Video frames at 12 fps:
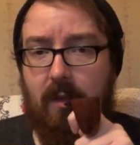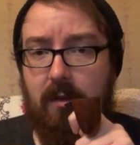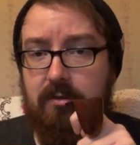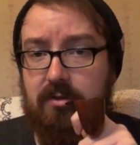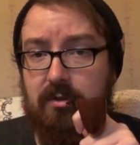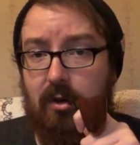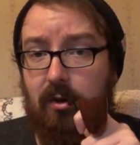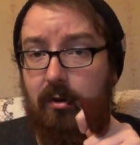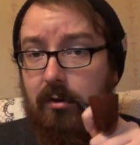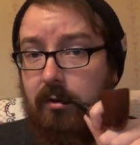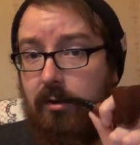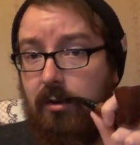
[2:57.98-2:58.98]
So,
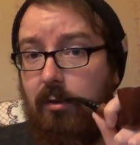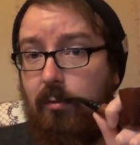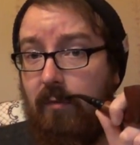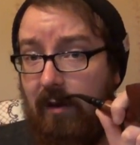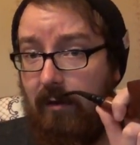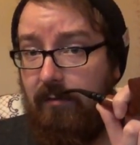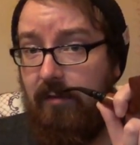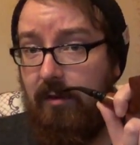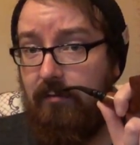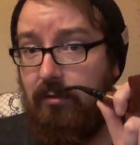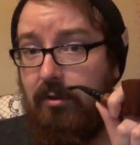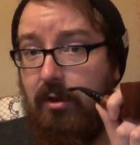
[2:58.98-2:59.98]
without
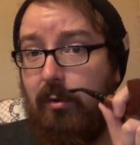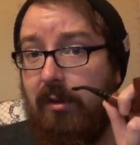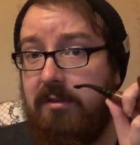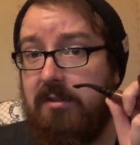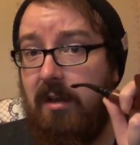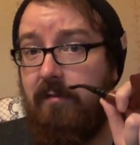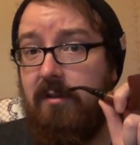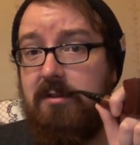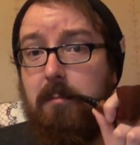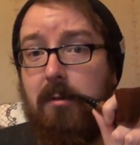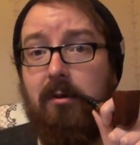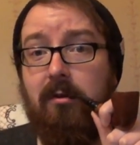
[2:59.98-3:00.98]
further ado, let's get this
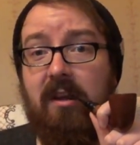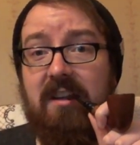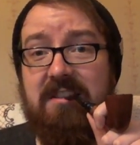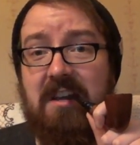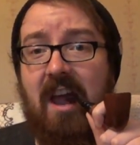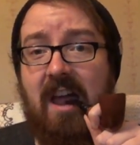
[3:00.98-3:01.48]
ball lit.